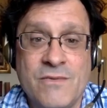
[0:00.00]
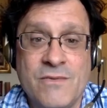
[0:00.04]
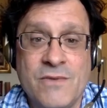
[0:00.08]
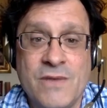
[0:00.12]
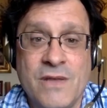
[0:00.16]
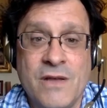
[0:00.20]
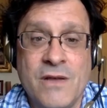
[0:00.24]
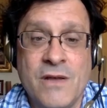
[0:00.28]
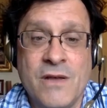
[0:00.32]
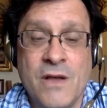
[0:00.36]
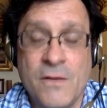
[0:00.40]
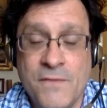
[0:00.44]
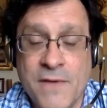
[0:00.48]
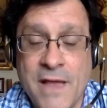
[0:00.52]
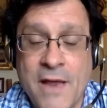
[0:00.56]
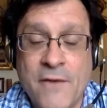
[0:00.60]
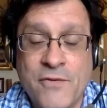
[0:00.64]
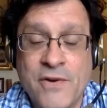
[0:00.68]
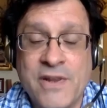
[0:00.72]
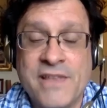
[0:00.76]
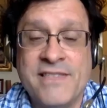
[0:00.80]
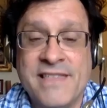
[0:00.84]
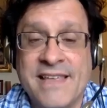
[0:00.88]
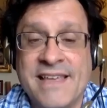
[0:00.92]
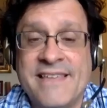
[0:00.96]
uh, of
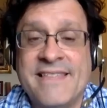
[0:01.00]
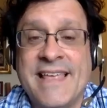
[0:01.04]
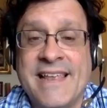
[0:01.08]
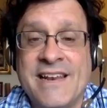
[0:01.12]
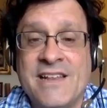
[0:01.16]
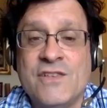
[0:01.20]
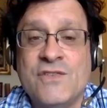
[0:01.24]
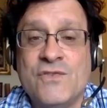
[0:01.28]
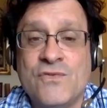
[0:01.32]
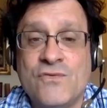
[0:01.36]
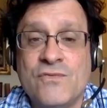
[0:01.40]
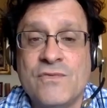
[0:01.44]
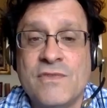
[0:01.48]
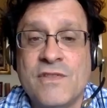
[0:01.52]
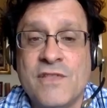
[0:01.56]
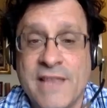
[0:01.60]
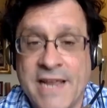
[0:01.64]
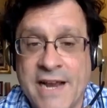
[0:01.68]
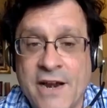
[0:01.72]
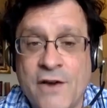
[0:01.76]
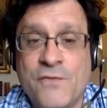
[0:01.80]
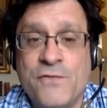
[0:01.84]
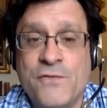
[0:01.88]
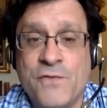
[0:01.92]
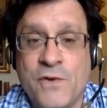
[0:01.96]
everything that is
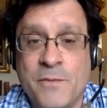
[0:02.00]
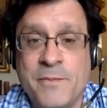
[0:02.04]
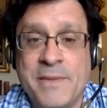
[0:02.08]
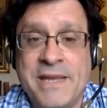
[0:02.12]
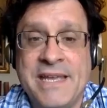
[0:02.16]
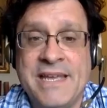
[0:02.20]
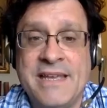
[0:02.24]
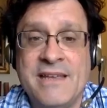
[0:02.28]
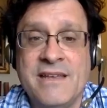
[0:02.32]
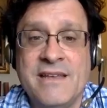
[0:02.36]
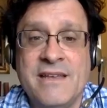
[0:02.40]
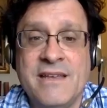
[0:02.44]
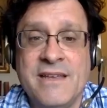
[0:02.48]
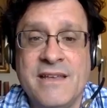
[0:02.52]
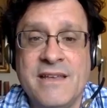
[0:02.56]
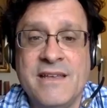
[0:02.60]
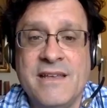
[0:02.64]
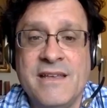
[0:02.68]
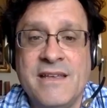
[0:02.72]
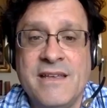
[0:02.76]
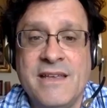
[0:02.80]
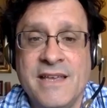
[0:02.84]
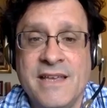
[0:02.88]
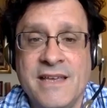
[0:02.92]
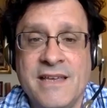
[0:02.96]
there for me
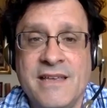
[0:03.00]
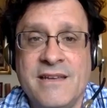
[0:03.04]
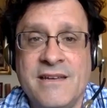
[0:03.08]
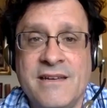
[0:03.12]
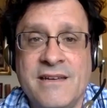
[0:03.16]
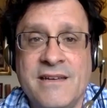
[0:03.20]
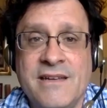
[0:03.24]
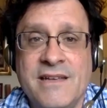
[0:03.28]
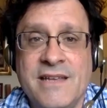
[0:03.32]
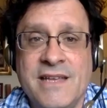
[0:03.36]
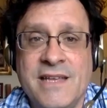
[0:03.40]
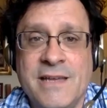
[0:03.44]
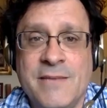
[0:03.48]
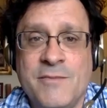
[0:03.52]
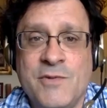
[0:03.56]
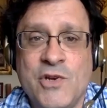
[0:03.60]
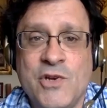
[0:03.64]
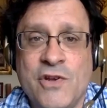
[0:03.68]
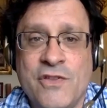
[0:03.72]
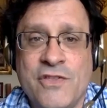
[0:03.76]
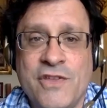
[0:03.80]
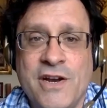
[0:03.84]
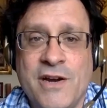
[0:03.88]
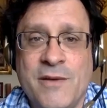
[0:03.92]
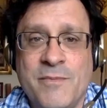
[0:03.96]
in
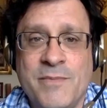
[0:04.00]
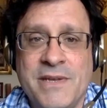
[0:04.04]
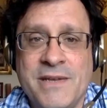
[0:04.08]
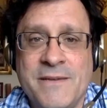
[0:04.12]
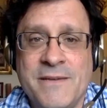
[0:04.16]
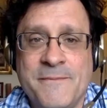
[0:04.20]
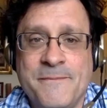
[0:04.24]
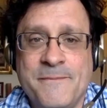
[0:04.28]
EMDR therapy.